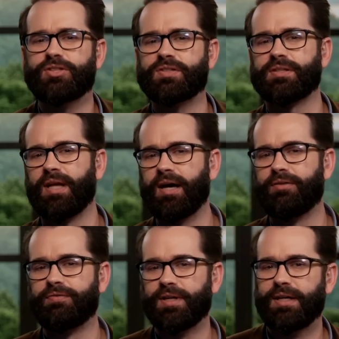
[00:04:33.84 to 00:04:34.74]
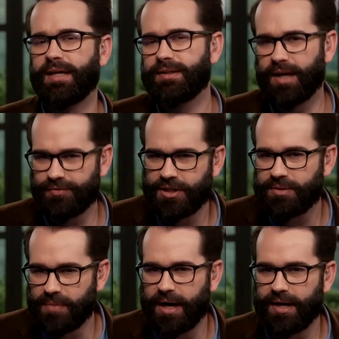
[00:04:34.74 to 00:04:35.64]
love to
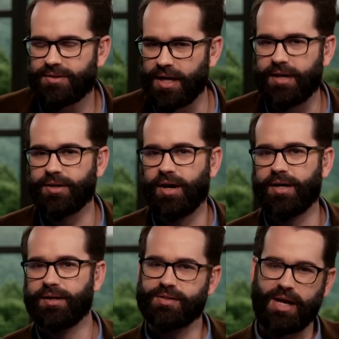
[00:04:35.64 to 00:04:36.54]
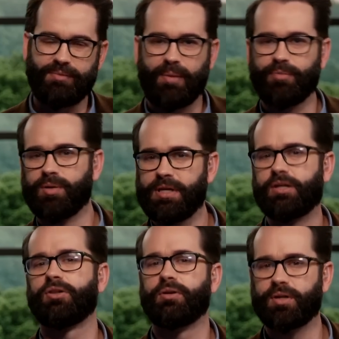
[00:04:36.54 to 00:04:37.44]
get my take on it because I'm going to be
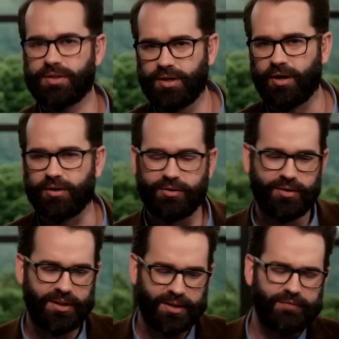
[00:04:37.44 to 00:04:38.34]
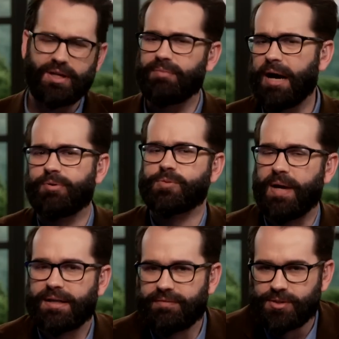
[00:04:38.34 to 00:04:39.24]
included in the article. And he'd love to get my
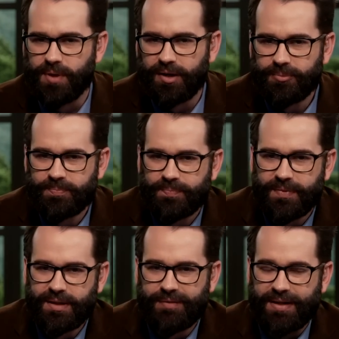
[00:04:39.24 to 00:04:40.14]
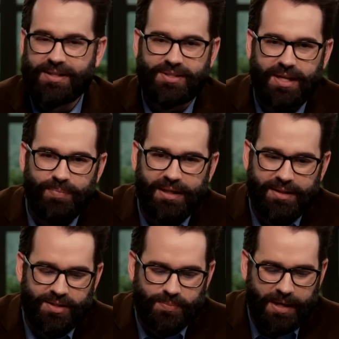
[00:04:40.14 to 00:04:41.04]
perspective as well. In fact, he
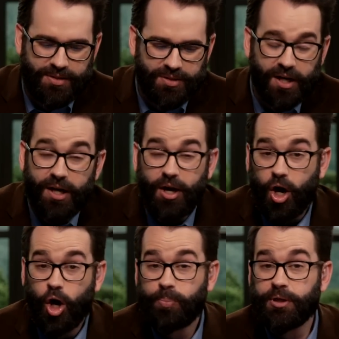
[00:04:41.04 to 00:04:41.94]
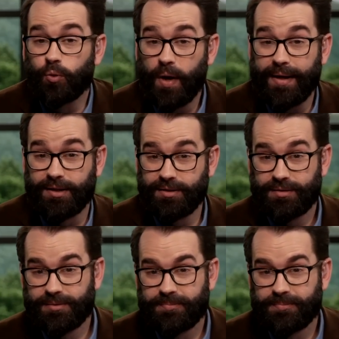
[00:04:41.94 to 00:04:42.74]
begins his message, "Hope you're well.